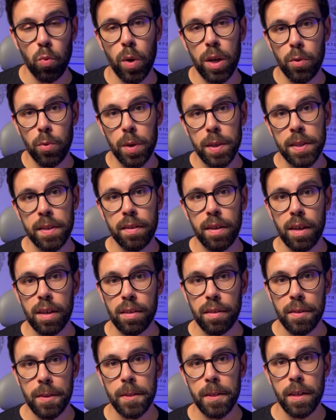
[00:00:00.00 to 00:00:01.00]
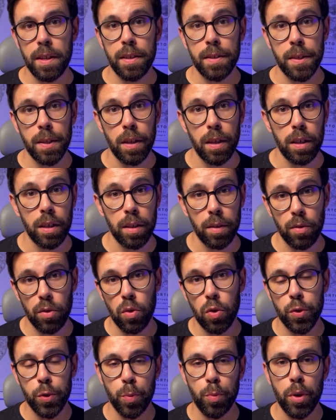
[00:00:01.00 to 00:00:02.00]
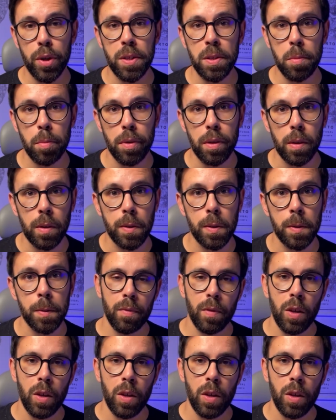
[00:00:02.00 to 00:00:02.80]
when we start discussing those principles,